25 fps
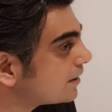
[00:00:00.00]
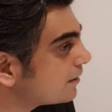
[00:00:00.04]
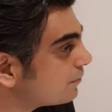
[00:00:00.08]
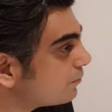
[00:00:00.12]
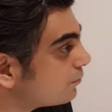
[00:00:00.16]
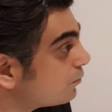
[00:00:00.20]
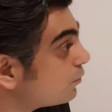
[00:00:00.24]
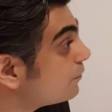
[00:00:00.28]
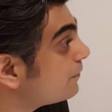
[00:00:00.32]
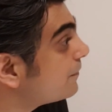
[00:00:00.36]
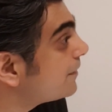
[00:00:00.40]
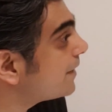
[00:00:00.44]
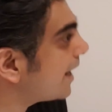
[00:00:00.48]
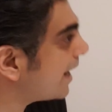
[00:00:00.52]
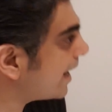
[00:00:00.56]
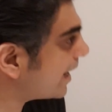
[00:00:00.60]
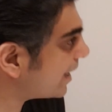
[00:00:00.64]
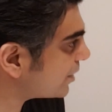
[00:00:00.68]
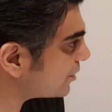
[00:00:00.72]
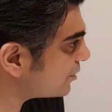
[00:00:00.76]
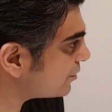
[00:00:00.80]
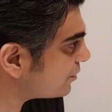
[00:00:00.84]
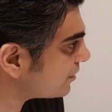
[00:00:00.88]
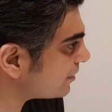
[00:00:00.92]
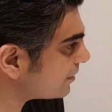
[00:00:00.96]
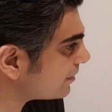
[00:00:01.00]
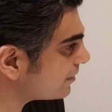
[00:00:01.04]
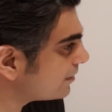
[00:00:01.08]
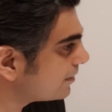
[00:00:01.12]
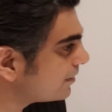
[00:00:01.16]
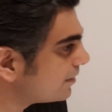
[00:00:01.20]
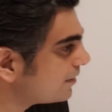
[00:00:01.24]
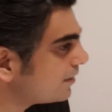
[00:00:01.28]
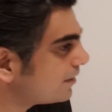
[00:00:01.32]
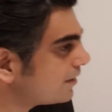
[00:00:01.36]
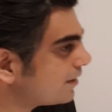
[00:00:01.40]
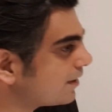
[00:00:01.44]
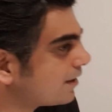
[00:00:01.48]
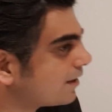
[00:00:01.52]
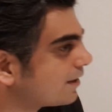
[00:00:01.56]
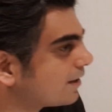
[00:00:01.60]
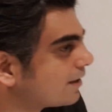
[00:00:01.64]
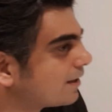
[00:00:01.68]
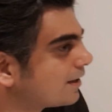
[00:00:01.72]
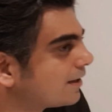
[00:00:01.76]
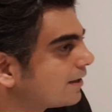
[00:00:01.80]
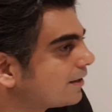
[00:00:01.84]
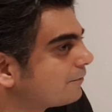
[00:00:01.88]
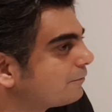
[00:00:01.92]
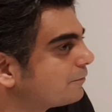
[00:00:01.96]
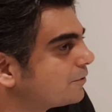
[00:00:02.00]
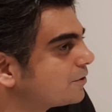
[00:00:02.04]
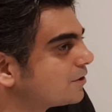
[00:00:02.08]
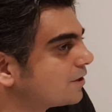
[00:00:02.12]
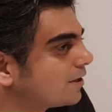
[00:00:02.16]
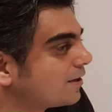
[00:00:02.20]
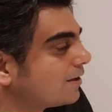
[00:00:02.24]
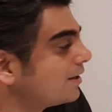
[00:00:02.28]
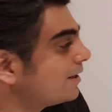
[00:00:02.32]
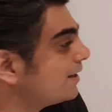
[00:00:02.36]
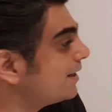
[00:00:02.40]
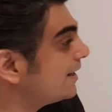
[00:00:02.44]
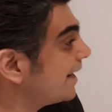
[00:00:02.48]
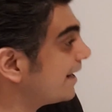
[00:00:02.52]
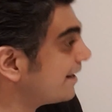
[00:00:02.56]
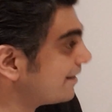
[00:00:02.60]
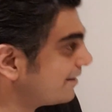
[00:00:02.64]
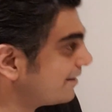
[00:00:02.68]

movie action which are really